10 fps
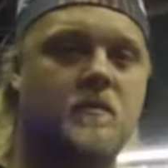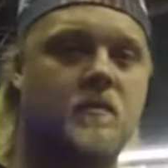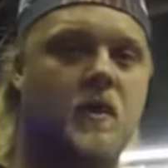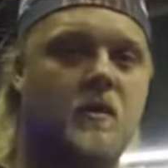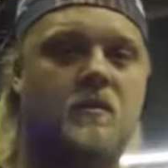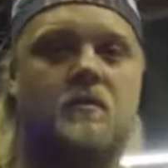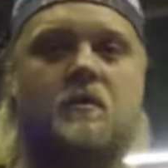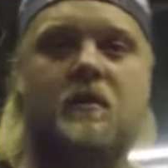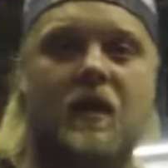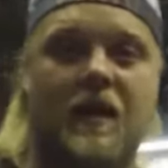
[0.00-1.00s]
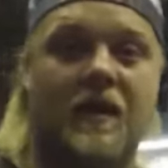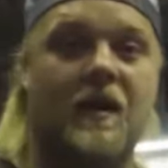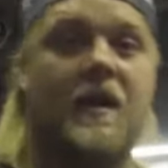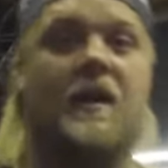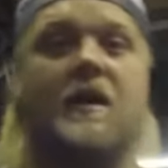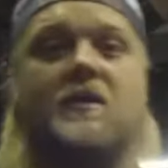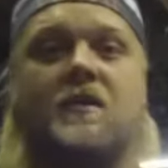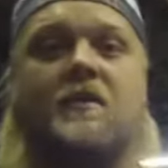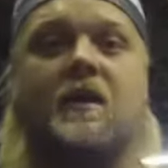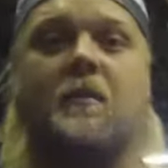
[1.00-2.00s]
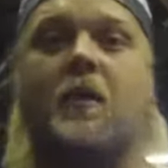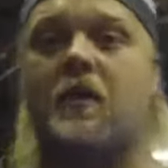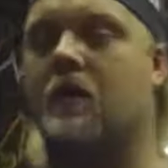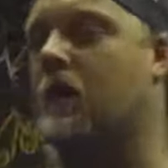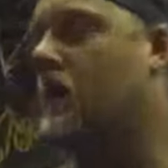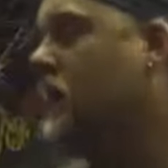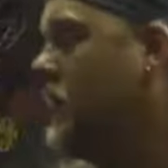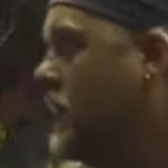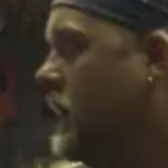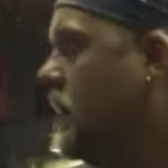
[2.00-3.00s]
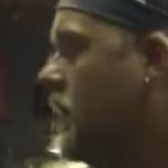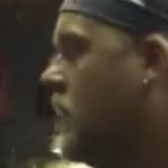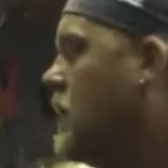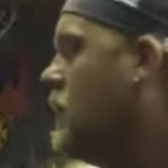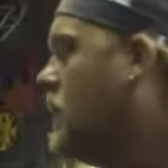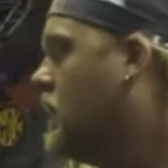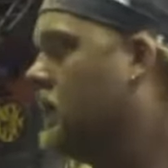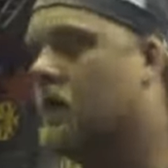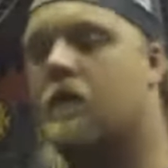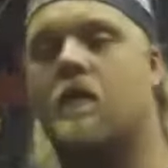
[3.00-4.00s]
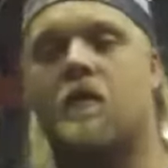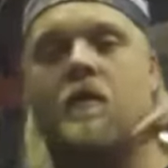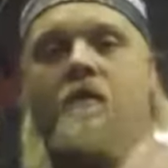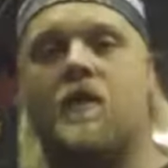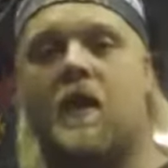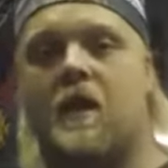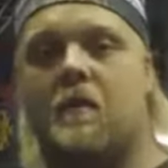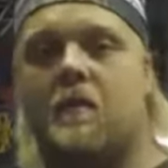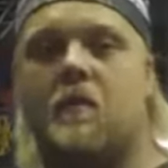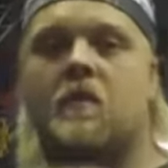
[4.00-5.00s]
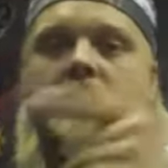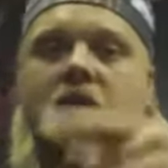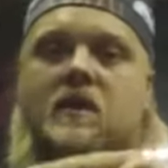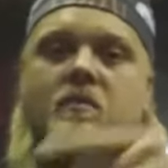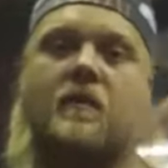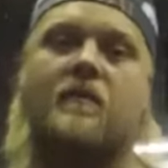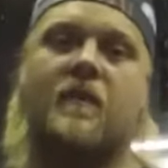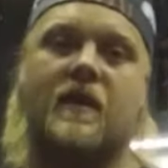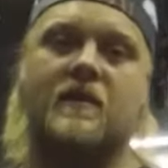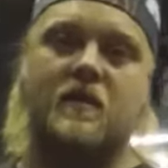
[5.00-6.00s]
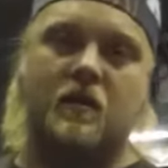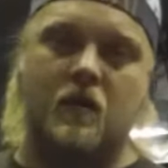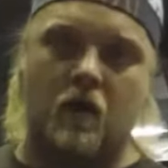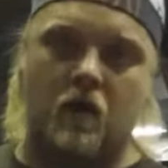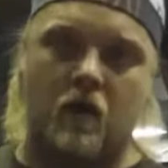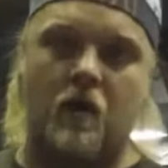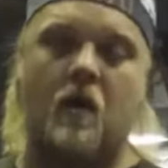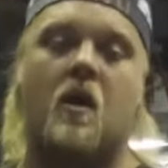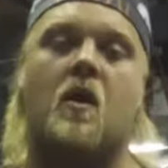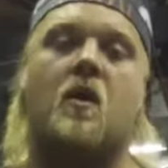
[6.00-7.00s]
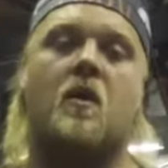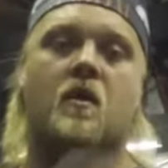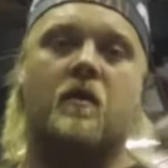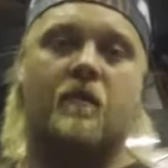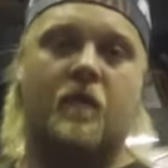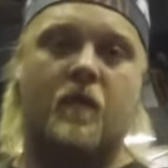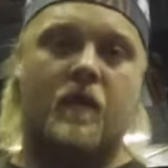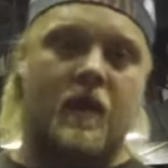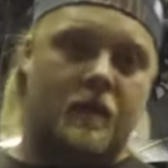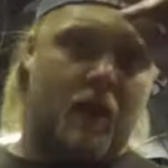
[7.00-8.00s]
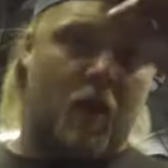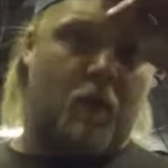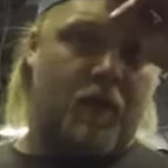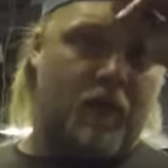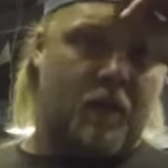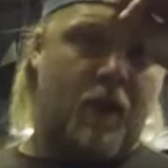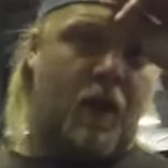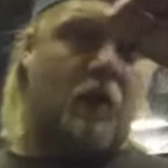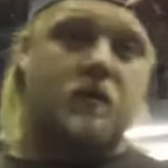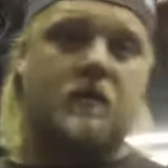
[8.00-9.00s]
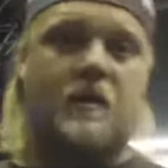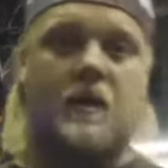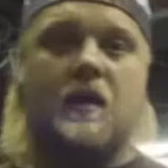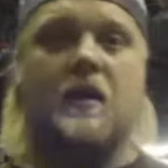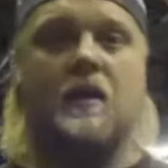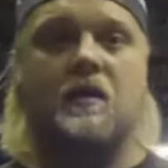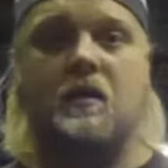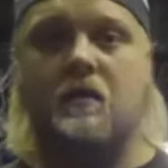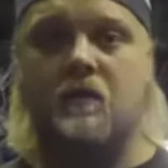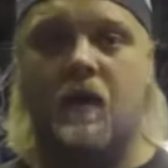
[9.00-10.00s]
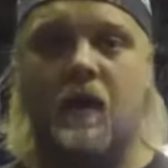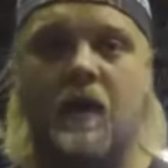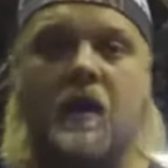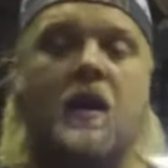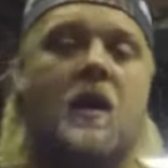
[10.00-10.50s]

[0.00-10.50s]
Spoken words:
Drunks. And hitting each other in a parking lot. Or them, since we fixed their car, for them, helping them out so they didn't get a DUI,